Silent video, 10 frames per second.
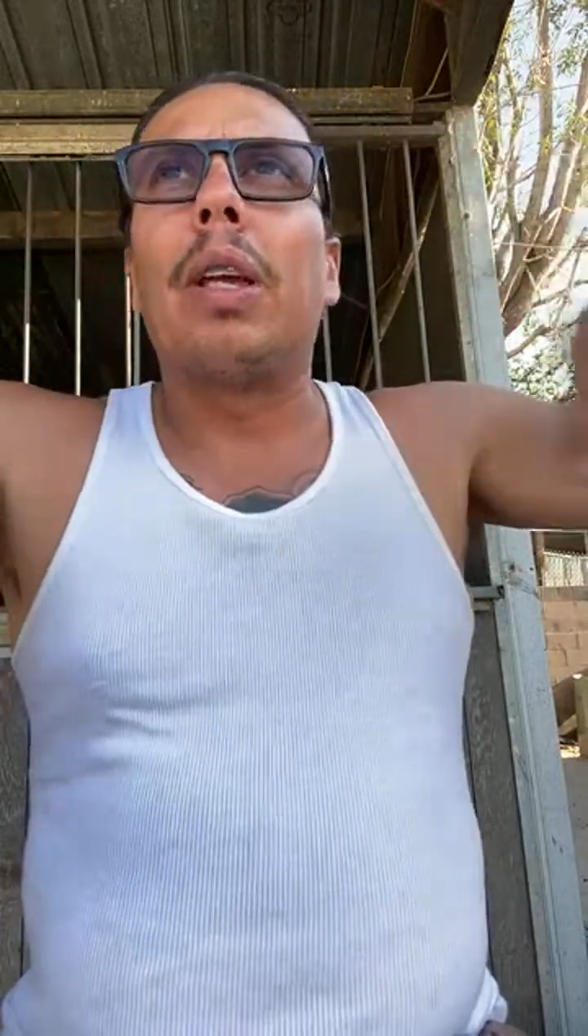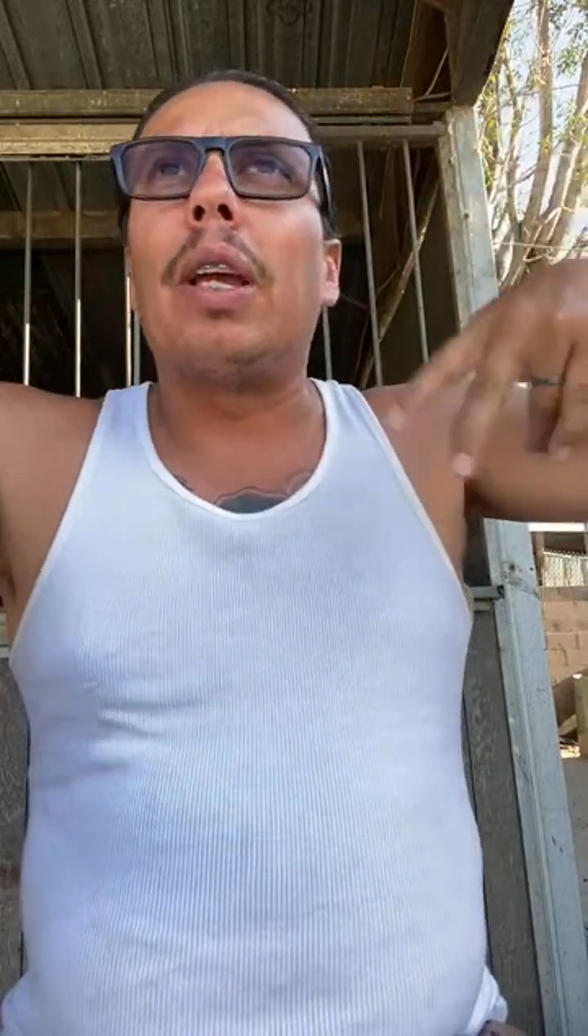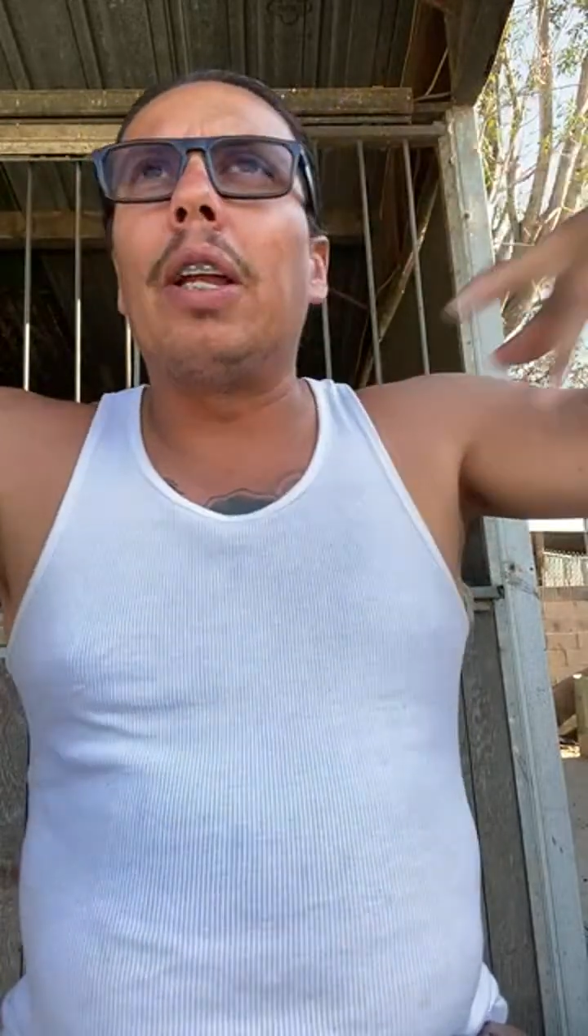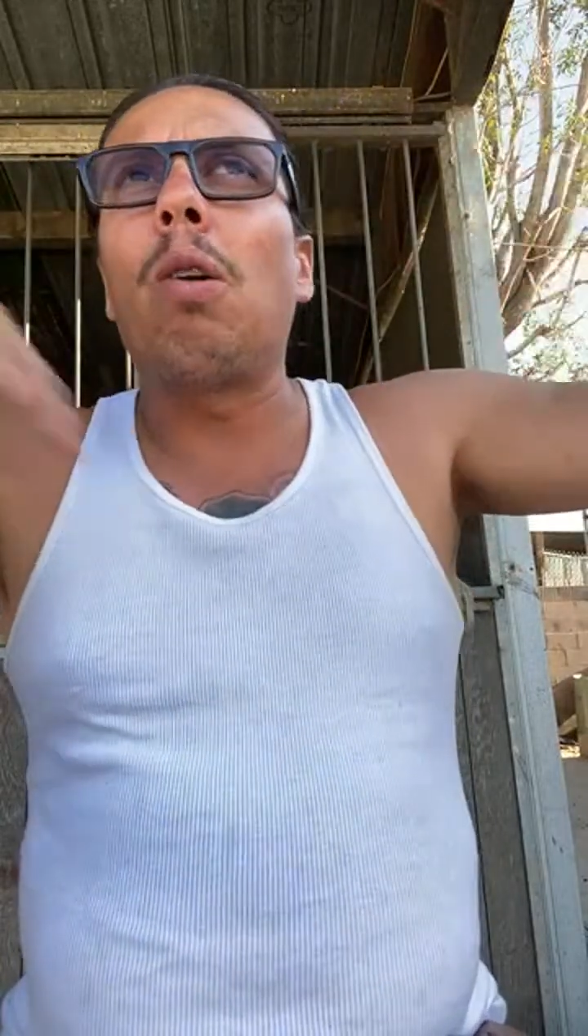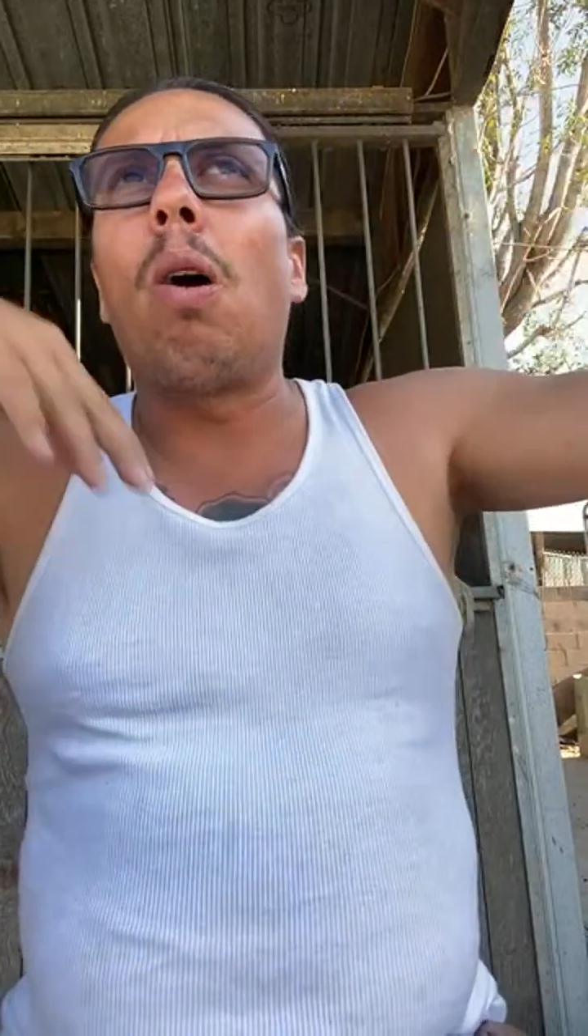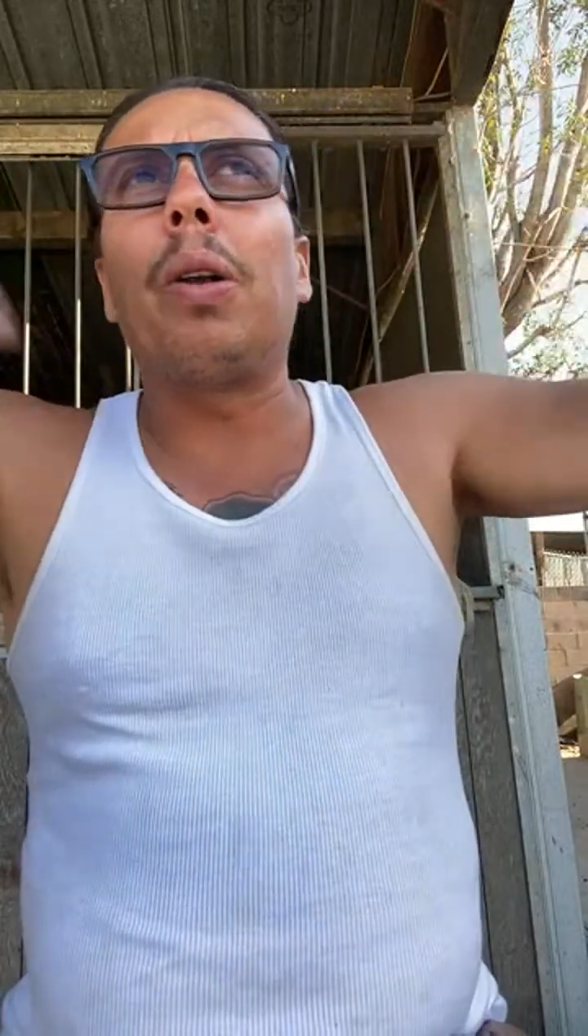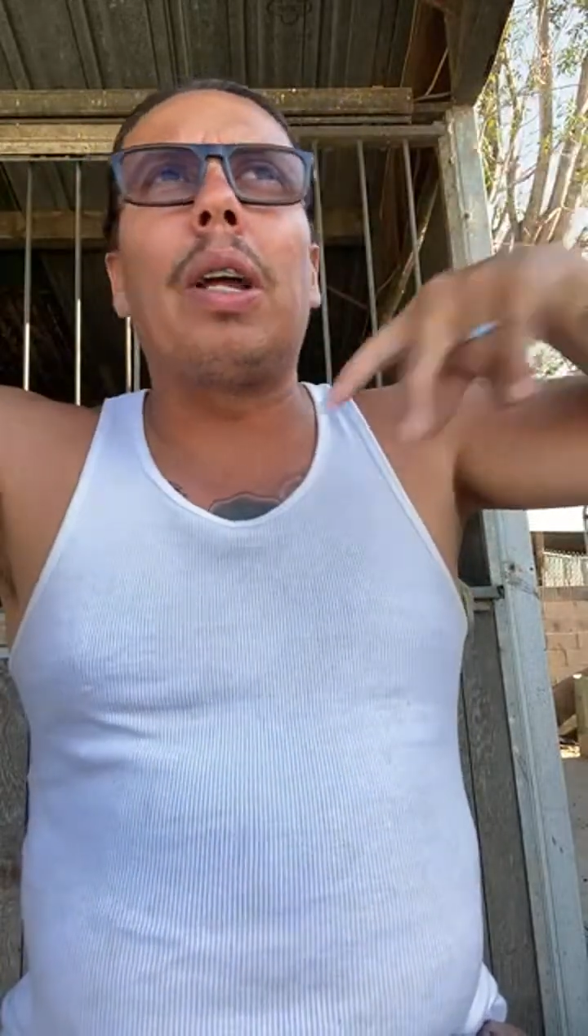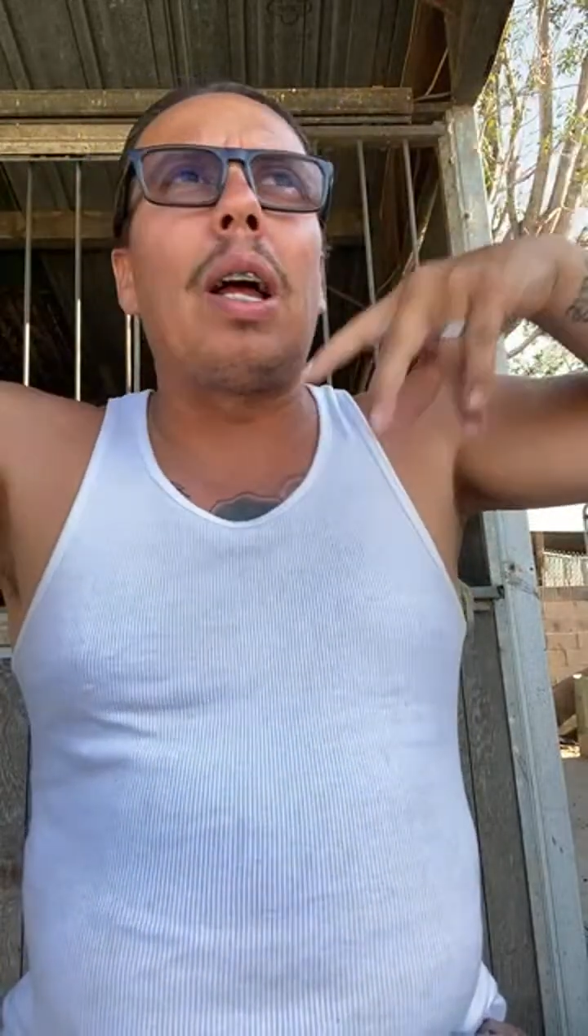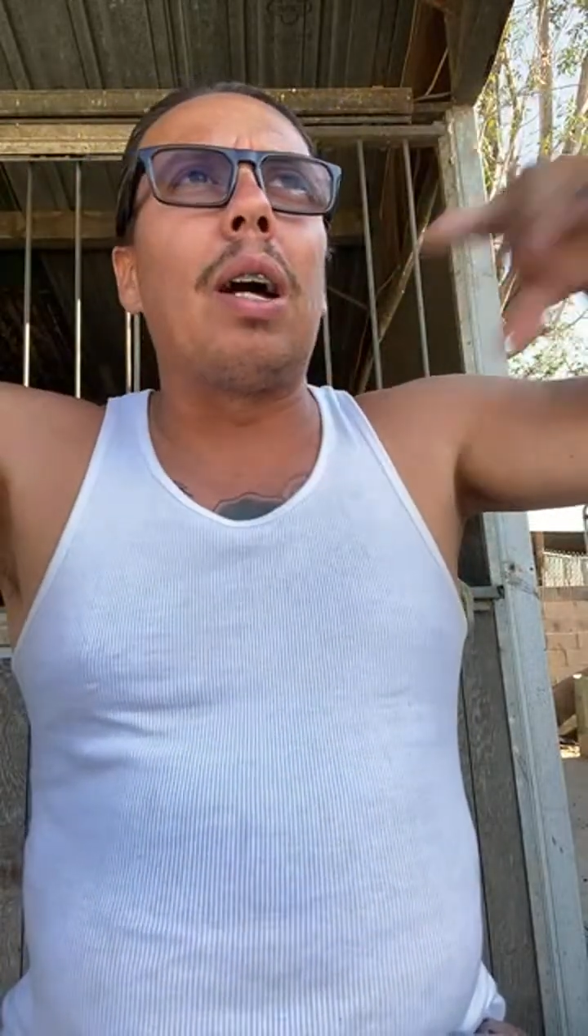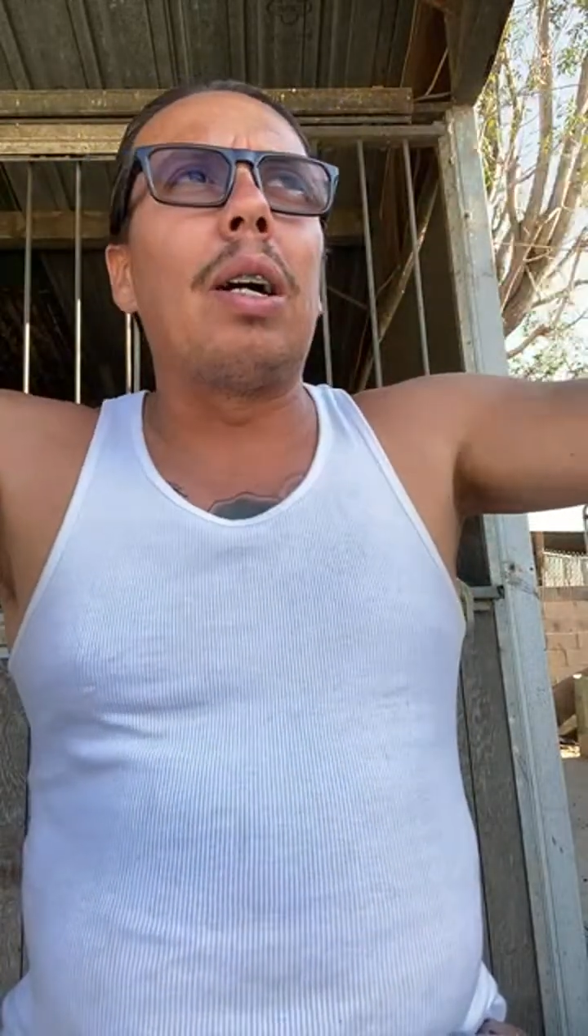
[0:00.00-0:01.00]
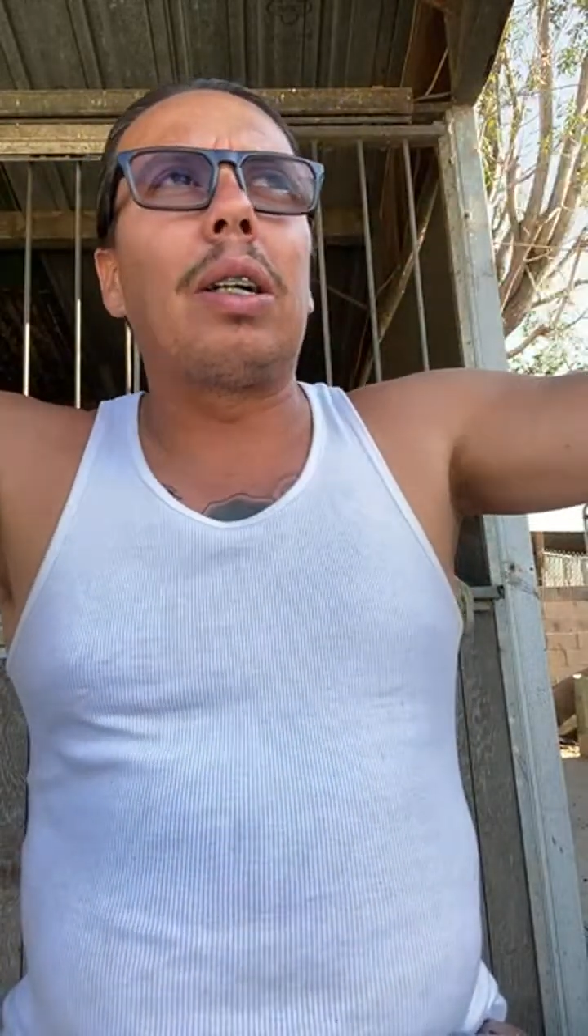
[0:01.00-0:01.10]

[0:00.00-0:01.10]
And all the